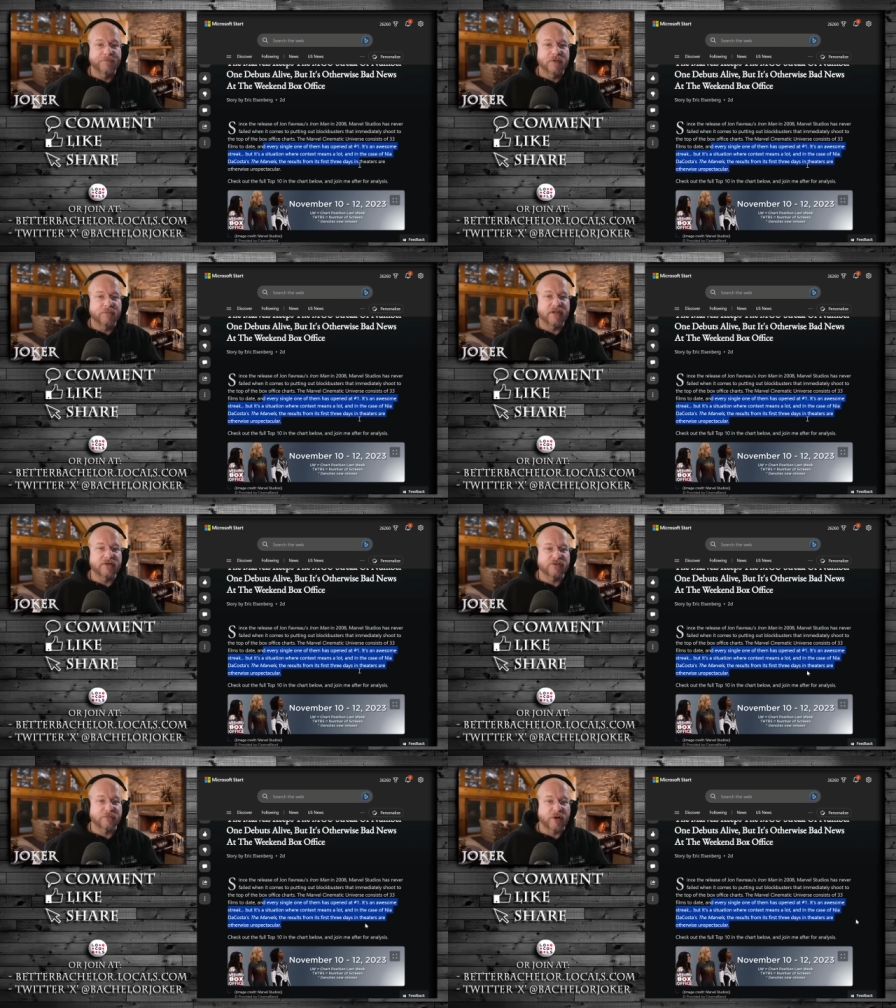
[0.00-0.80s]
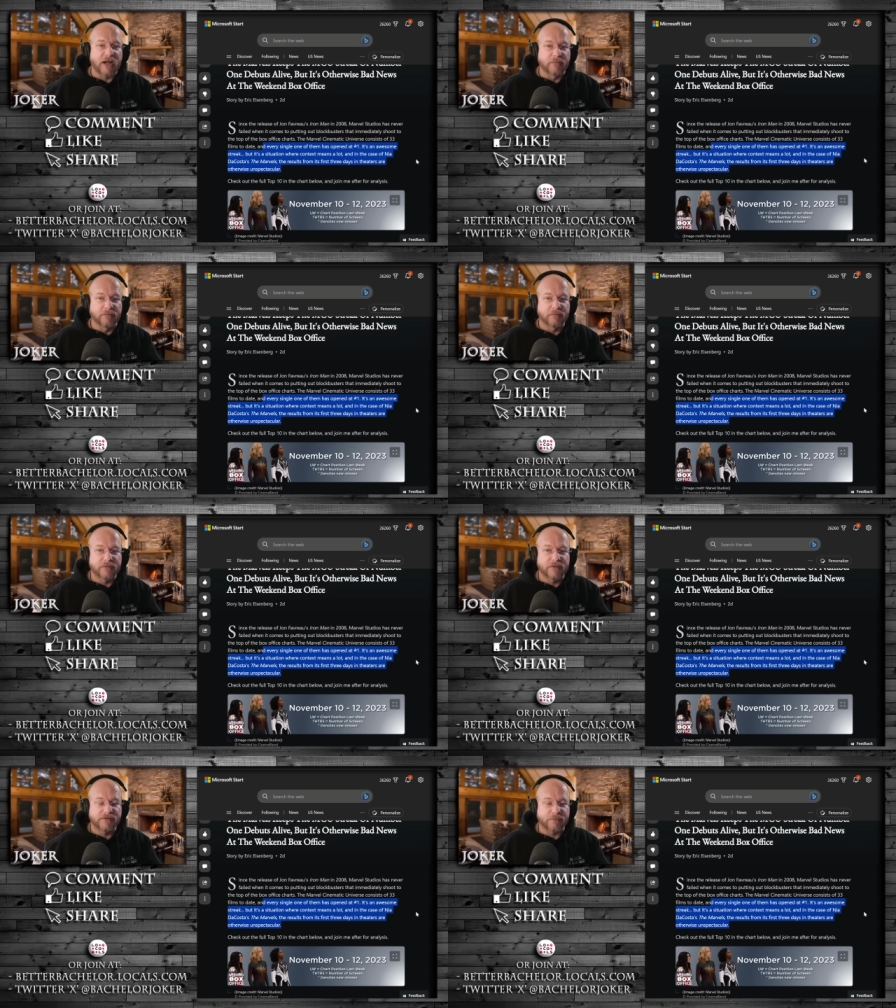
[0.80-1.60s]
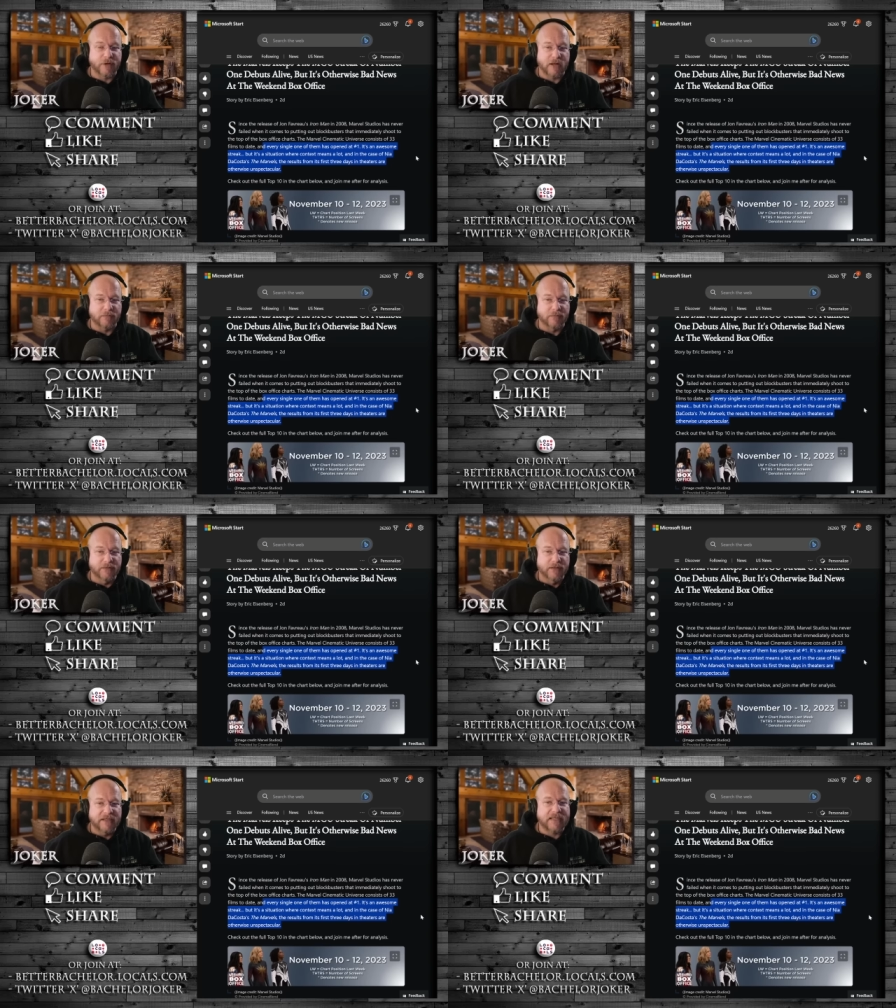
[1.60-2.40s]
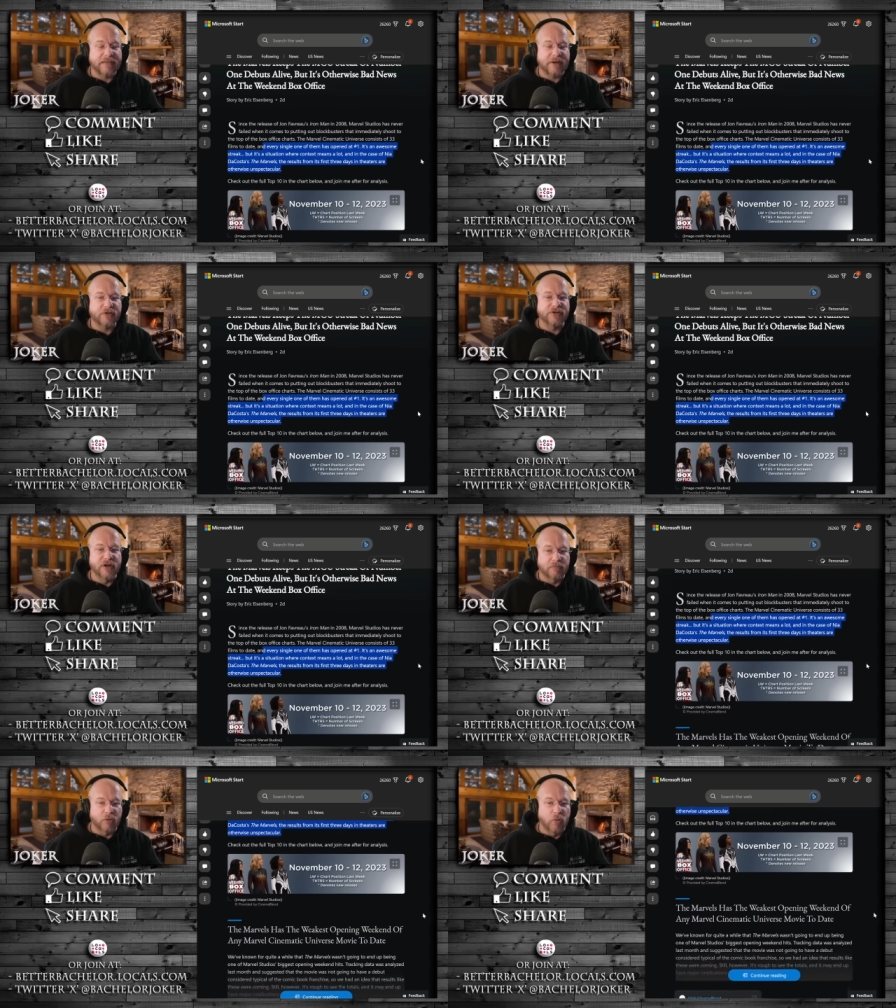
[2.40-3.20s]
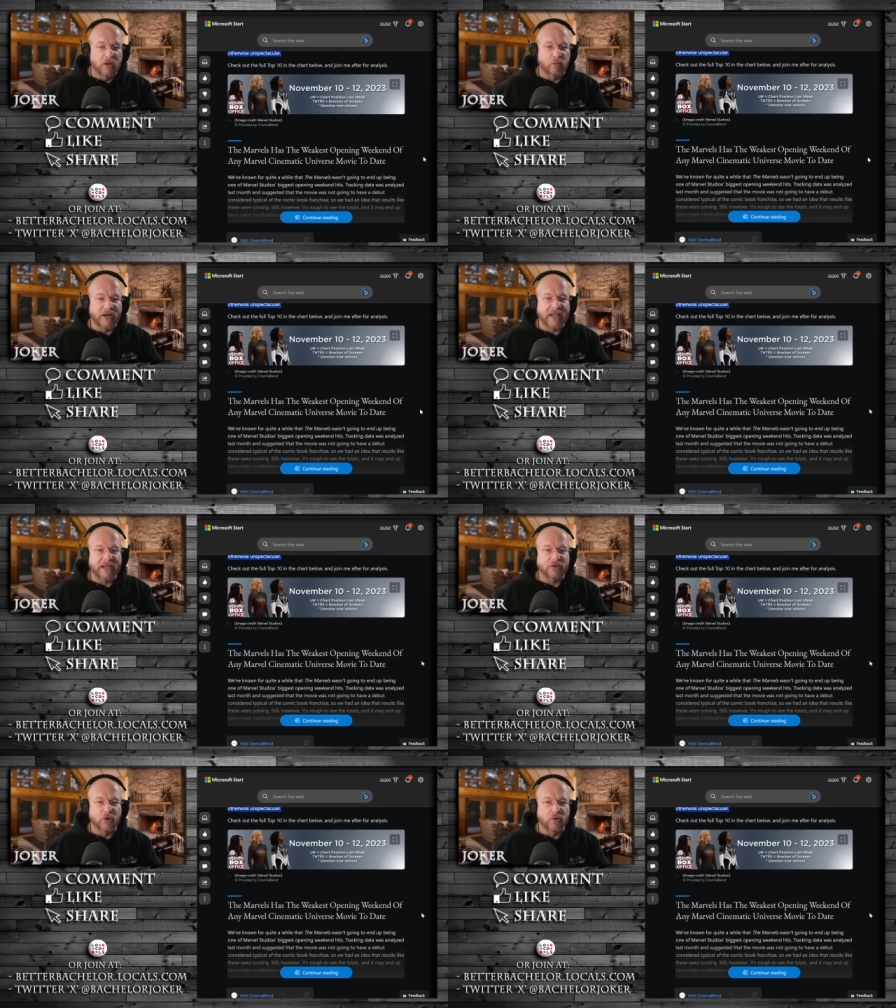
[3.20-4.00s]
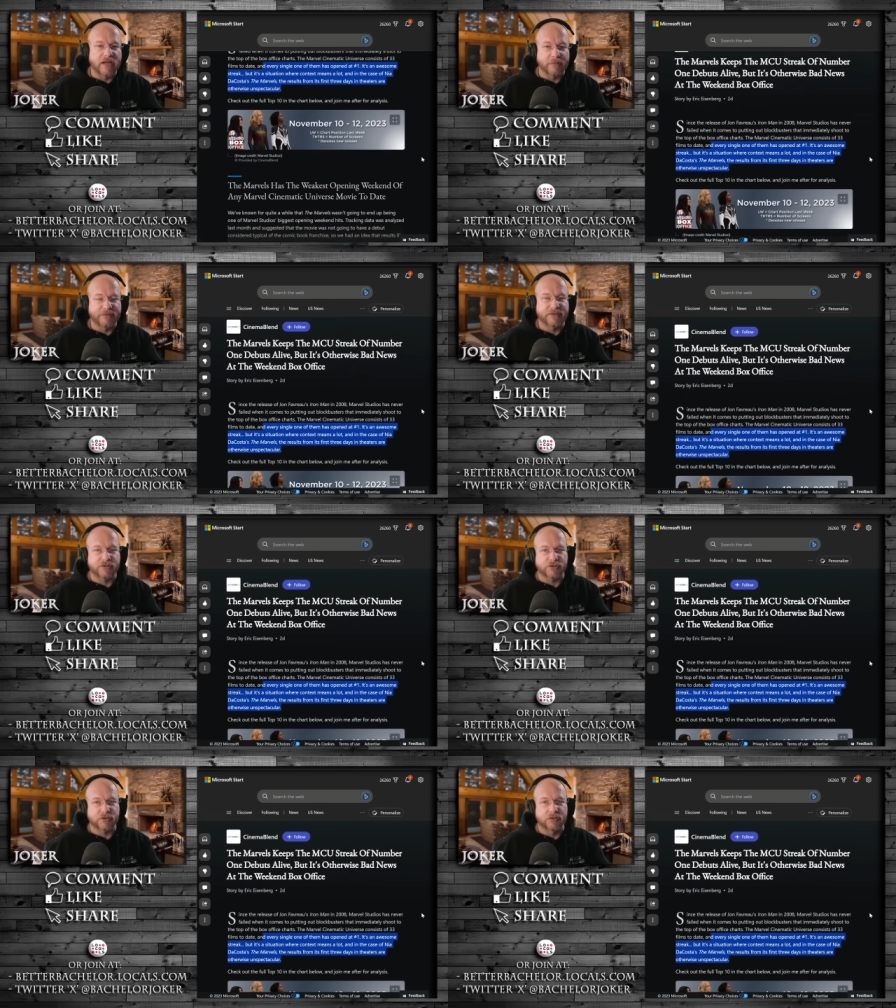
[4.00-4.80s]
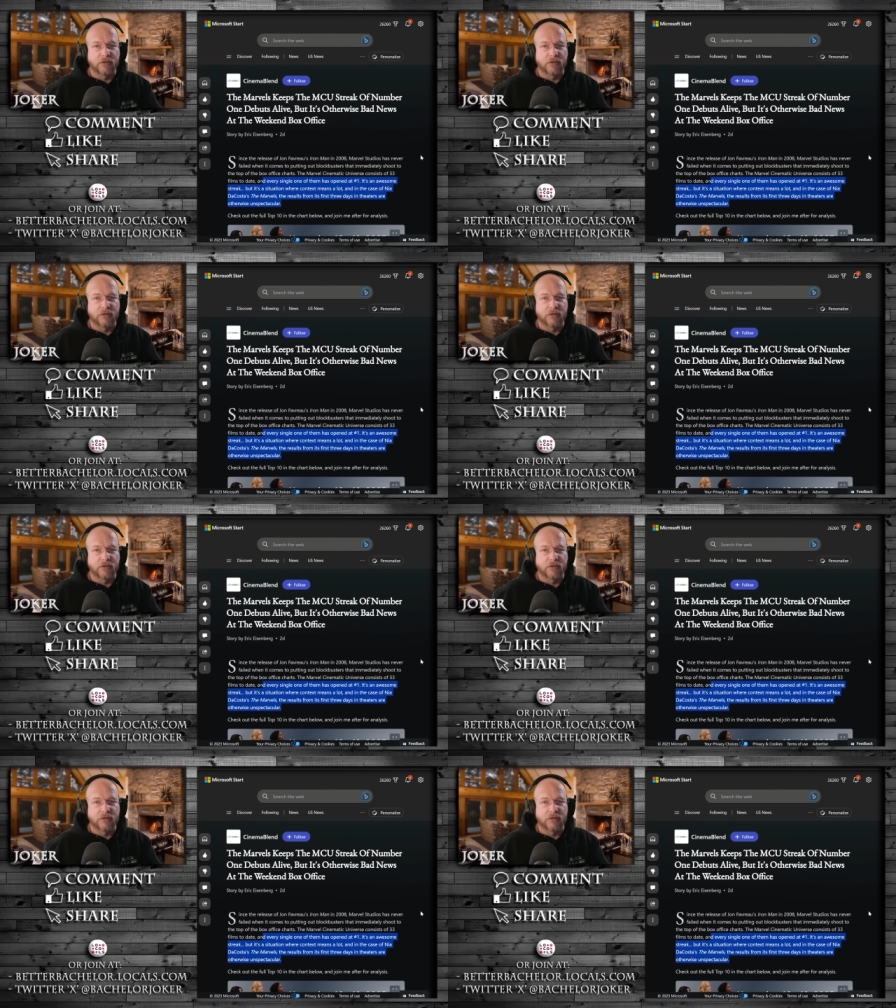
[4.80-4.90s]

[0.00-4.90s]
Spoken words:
But here's the problem. It came out at number one when it had no competition.